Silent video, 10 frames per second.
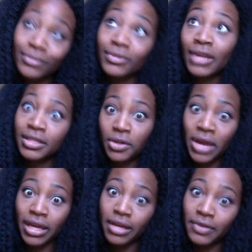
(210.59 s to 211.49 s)
I was a
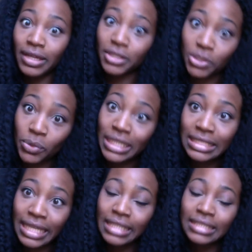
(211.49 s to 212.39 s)
crackhead for like 20
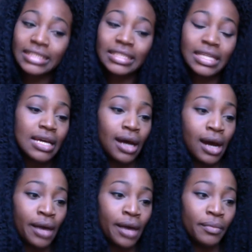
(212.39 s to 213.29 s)
seconds.
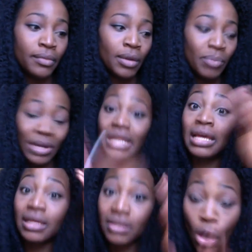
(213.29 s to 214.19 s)
But
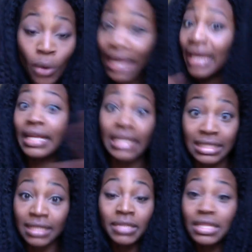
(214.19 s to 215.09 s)
cocaine is
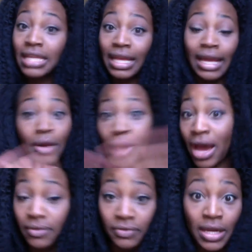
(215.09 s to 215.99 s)
something that like I don't
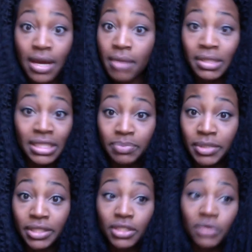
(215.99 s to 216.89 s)
have much
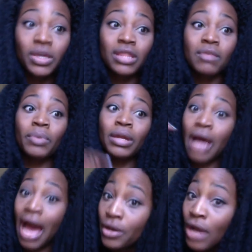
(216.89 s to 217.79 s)
experience with, but
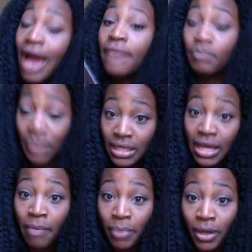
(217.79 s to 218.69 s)
I've been
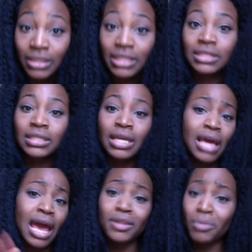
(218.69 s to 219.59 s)
at parties,
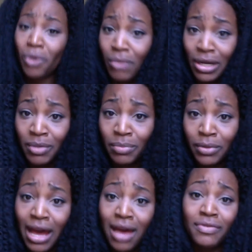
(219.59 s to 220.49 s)
and the more money people
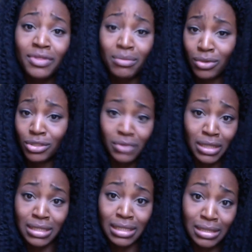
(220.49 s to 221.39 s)
have, the more
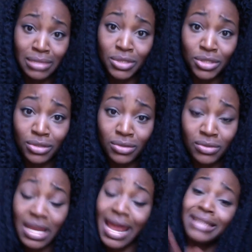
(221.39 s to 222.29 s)
drugs they seem to do.
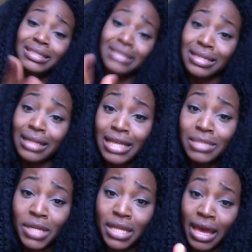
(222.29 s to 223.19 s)
And actually, the less
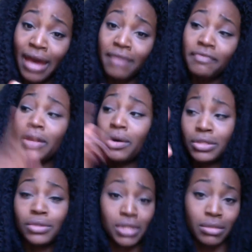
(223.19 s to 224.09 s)
money they have, they
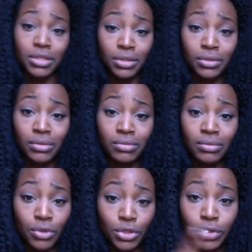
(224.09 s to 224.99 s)
also seem to do
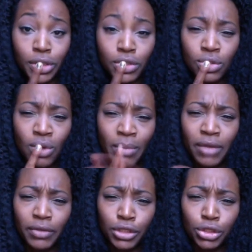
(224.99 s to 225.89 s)
more drugs too. I'm not
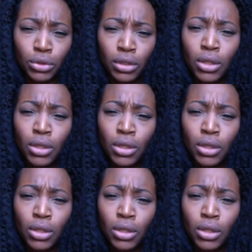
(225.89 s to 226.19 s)
really sure